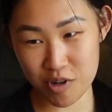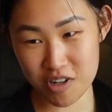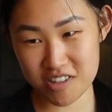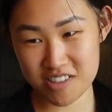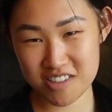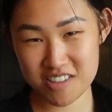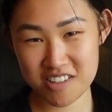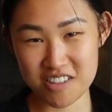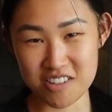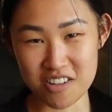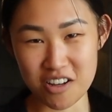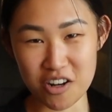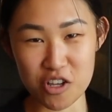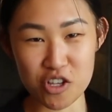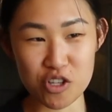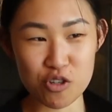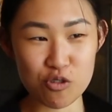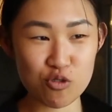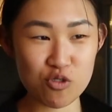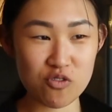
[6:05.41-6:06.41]
honestly not a
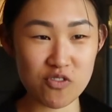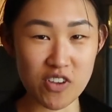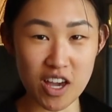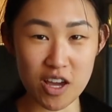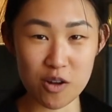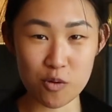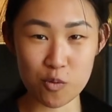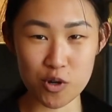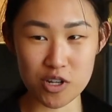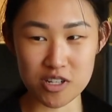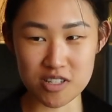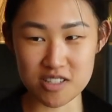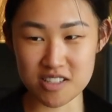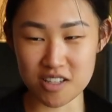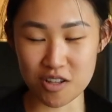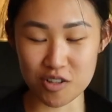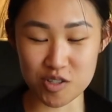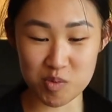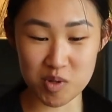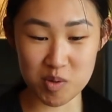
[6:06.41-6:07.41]
huge fan when
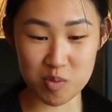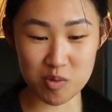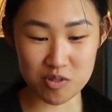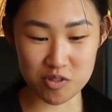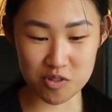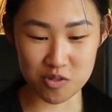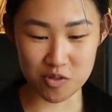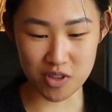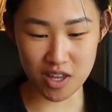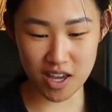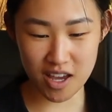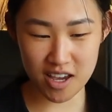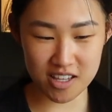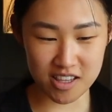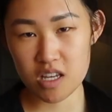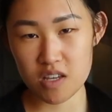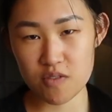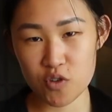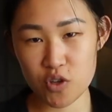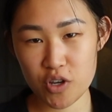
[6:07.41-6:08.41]
salespeople do
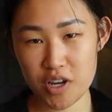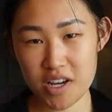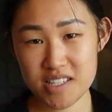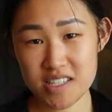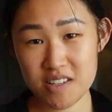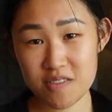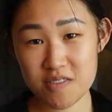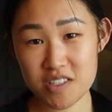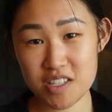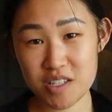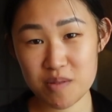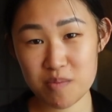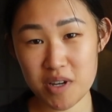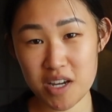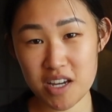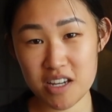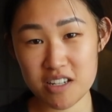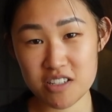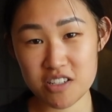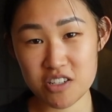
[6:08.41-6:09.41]
that. If you guys have seen
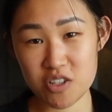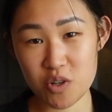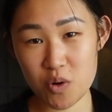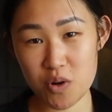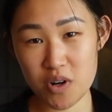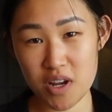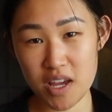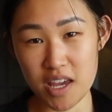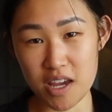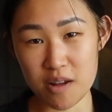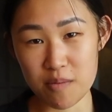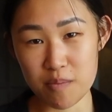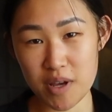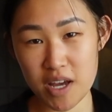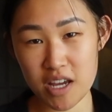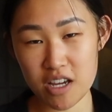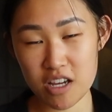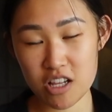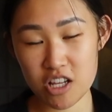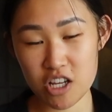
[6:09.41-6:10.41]
my Dior
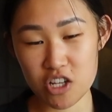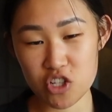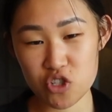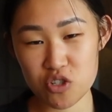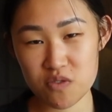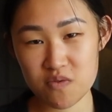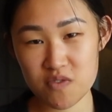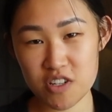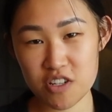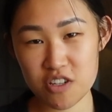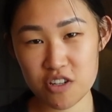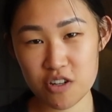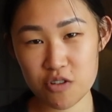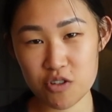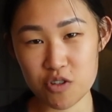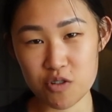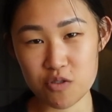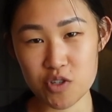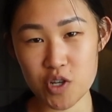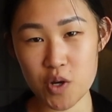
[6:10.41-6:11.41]
handbag collection video,
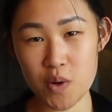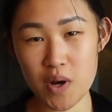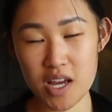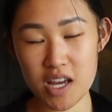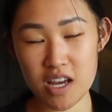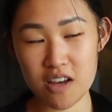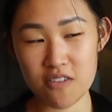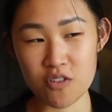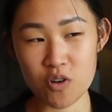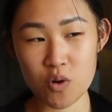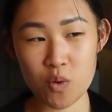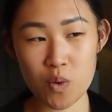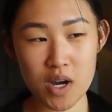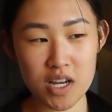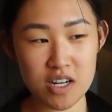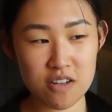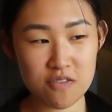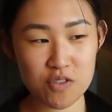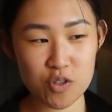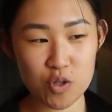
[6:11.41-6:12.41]
you'll know I have
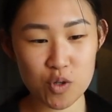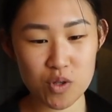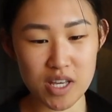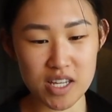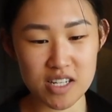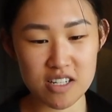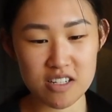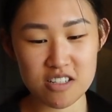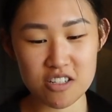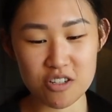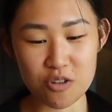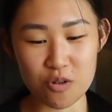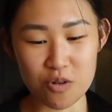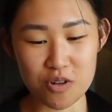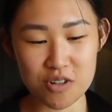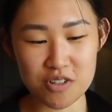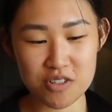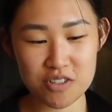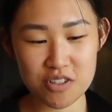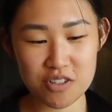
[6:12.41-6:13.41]
quite a few Lady
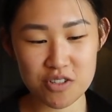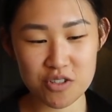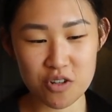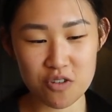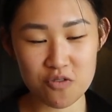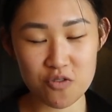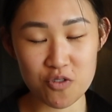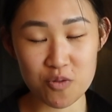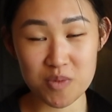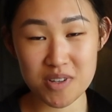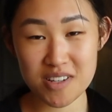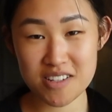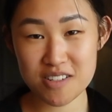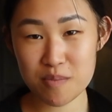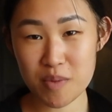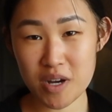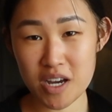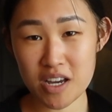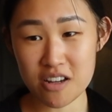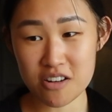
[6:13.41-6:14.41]
Dior's. So for me to
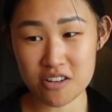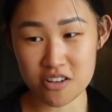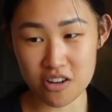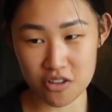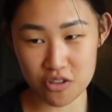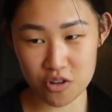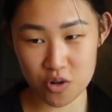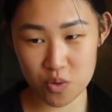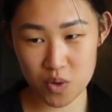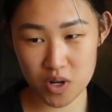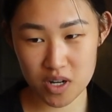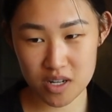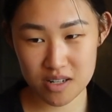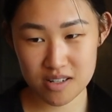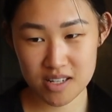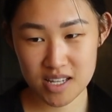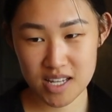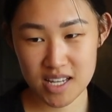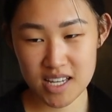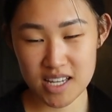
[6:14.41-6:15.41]
buy another
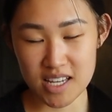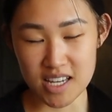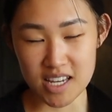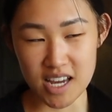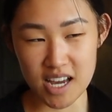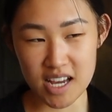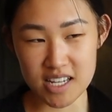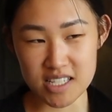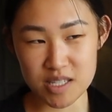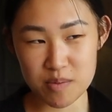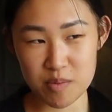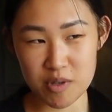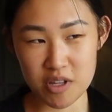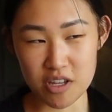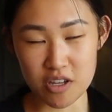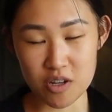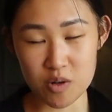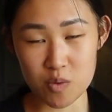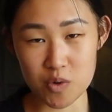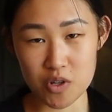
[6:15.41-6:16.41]
one, it has to be
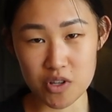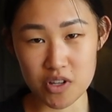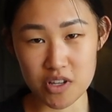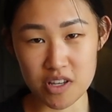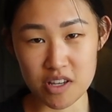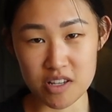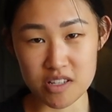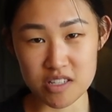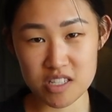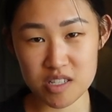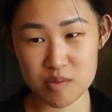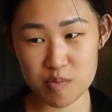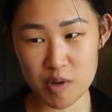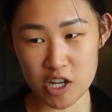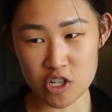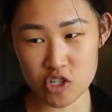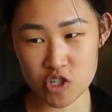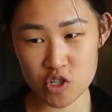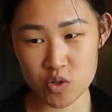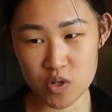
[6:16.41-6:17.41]
like a really
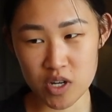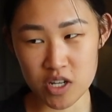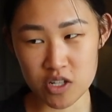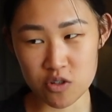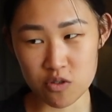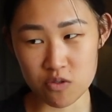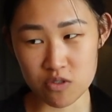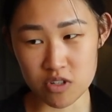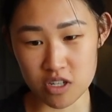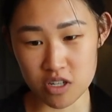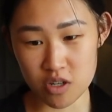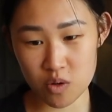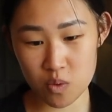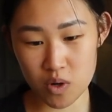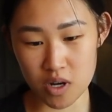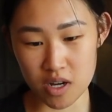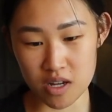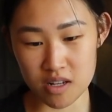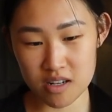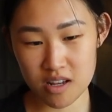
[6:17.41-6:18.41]
special and unique
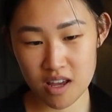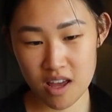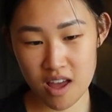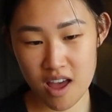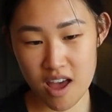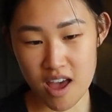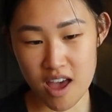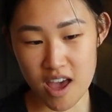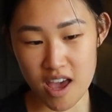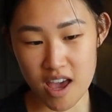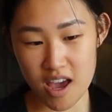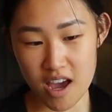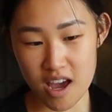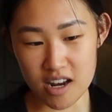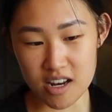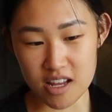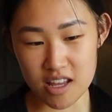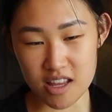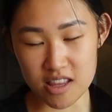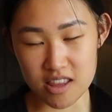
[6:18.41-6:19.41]
one.
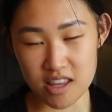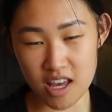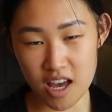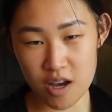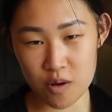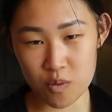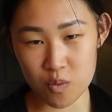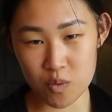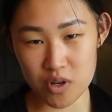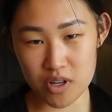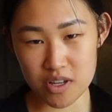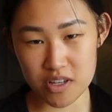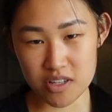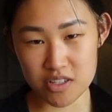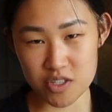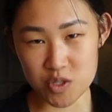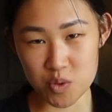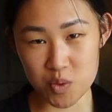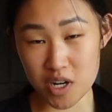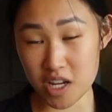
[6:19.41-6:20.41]
And that
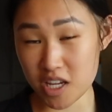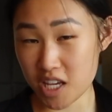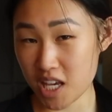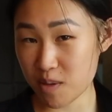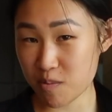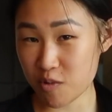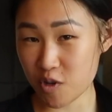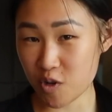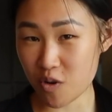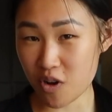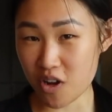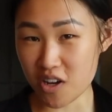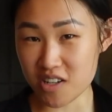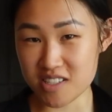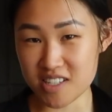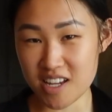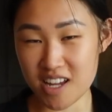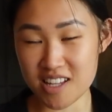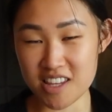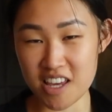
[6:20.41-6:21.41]
was what I came
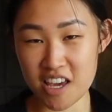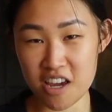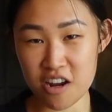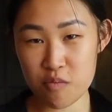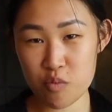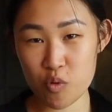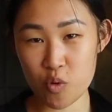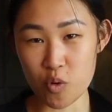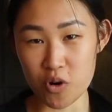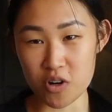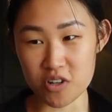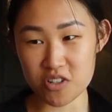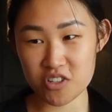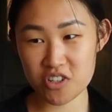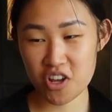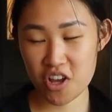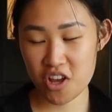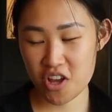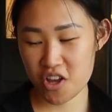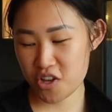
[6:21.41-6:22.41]
across at the
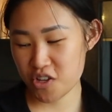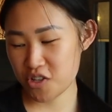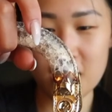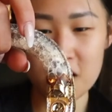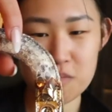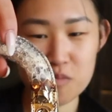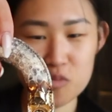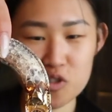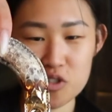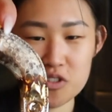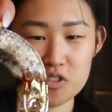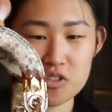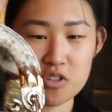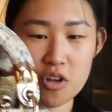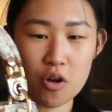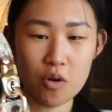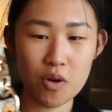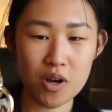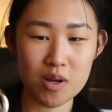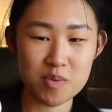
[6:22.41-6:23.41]
airport. I'm just
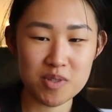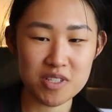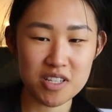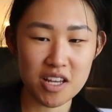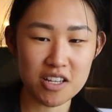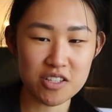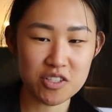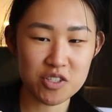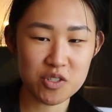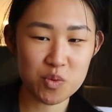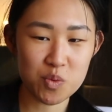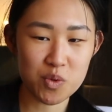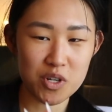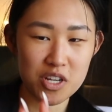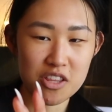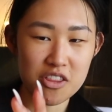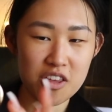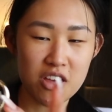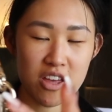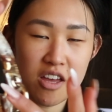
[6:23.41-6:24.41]
so obsessed
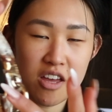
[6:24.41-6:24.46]
with